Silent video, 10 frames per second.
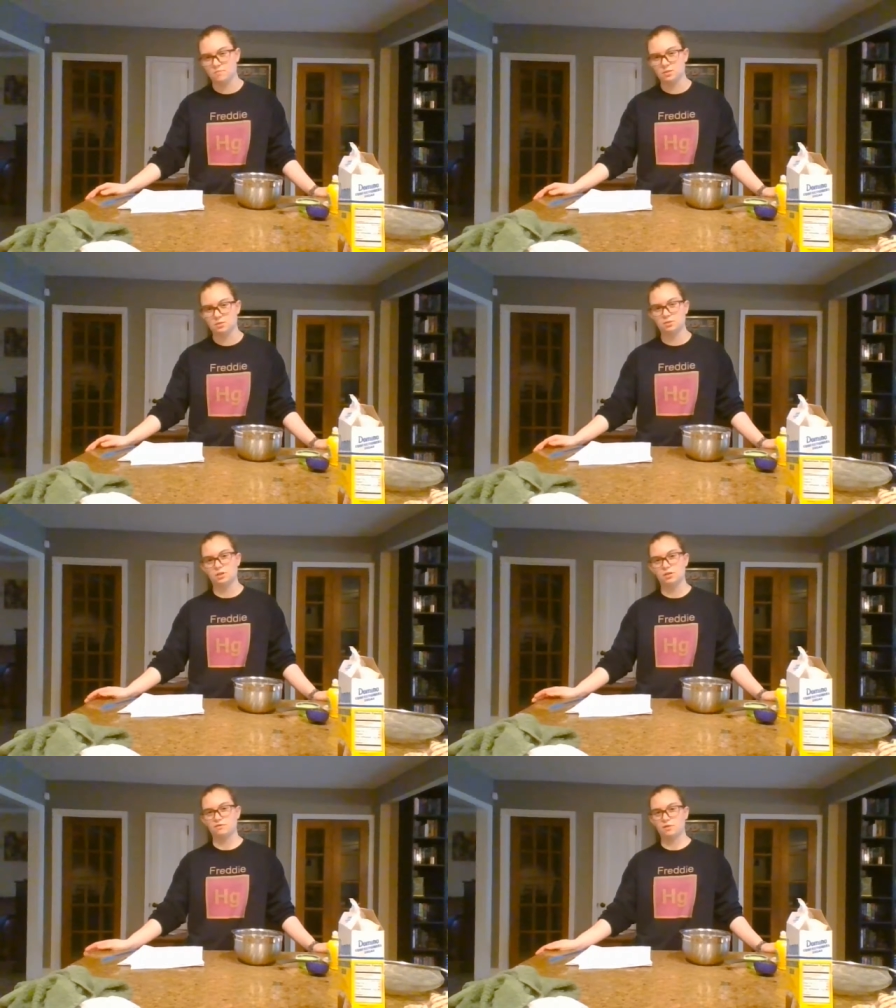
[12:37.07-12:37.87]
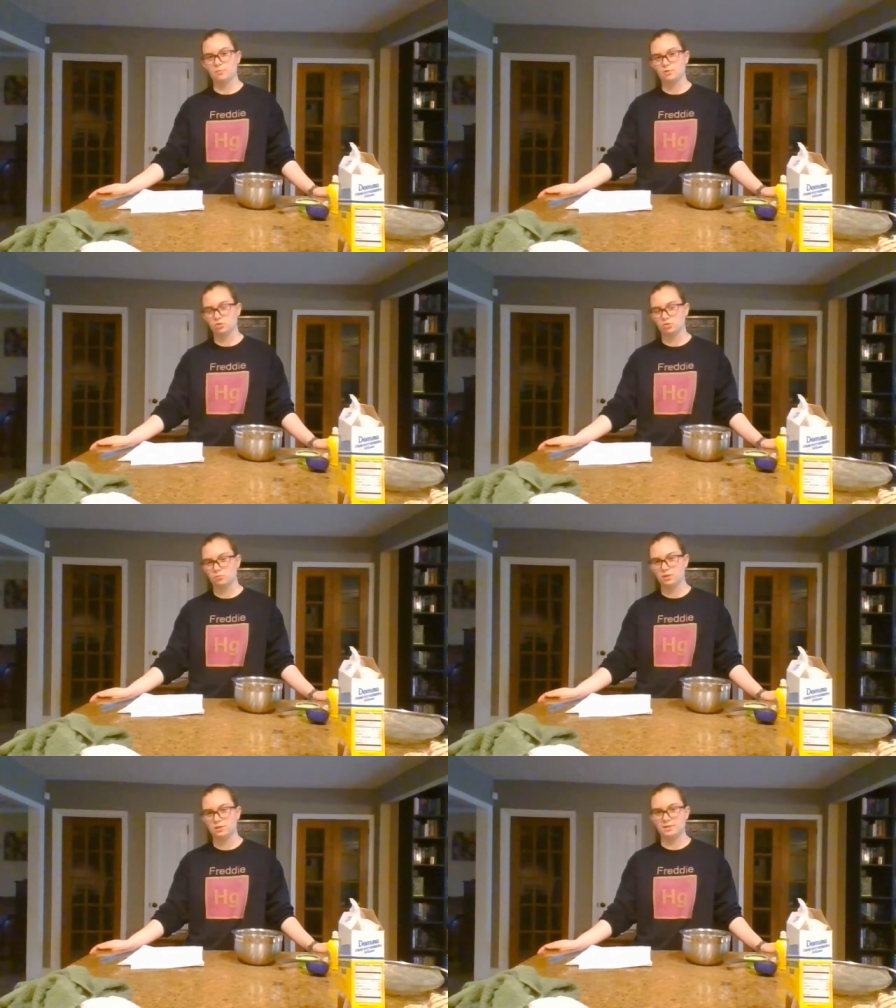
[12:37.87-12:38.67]
instead of commercial,
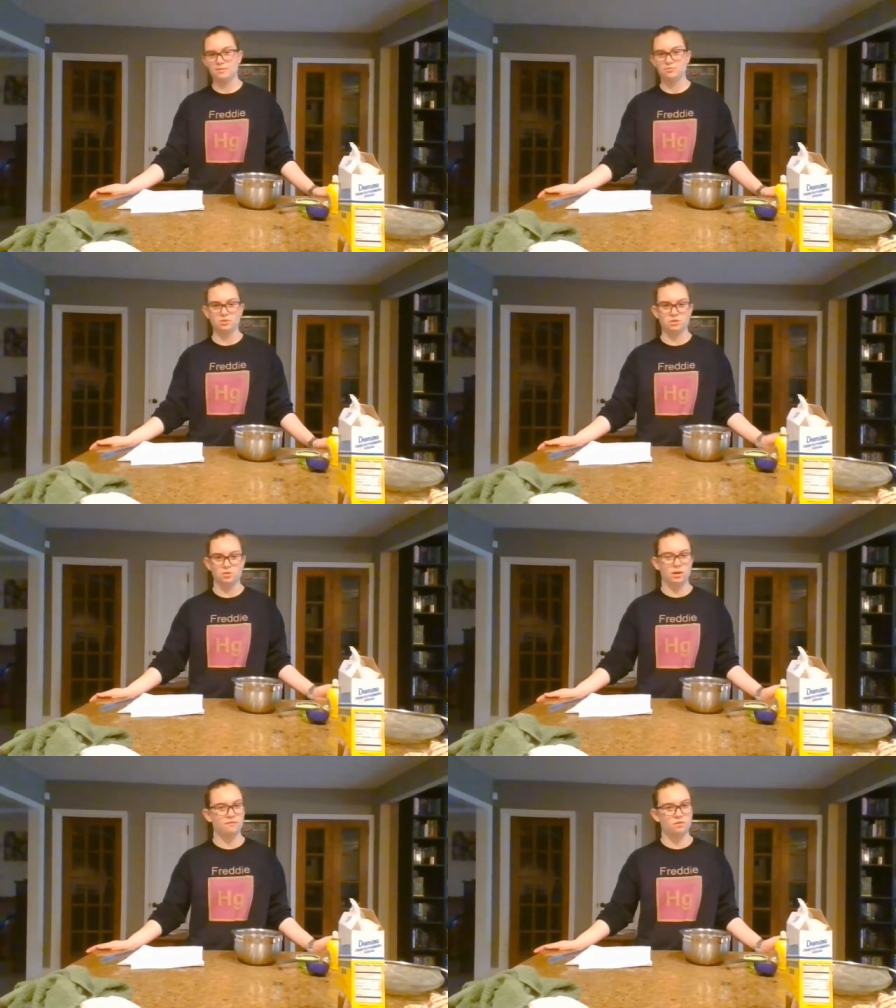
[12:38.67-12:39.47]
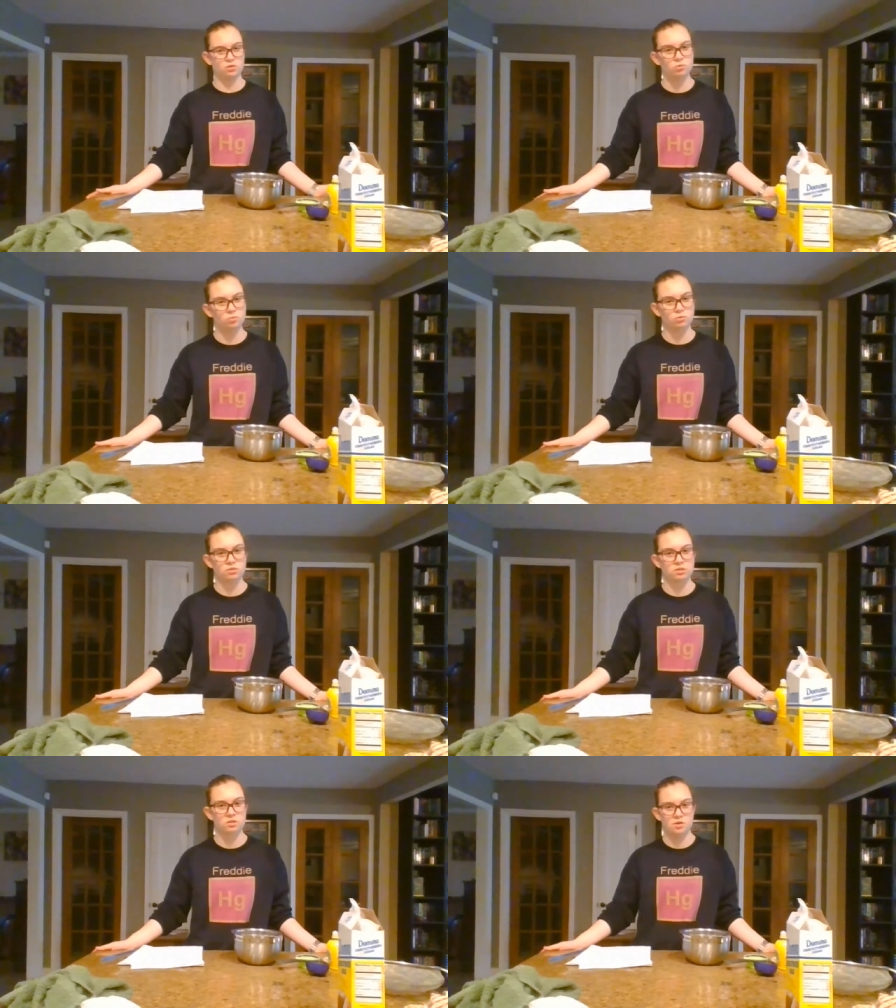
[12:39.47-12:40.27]
because they really don't have the
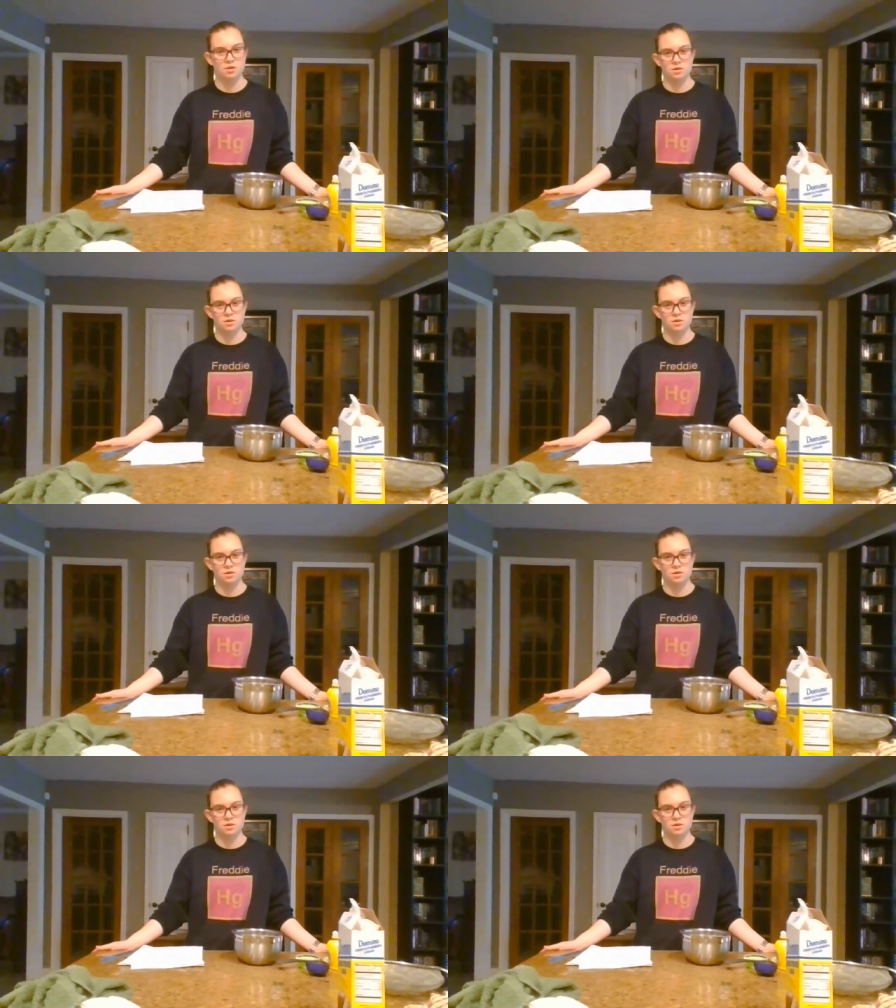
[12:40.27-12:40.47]
tools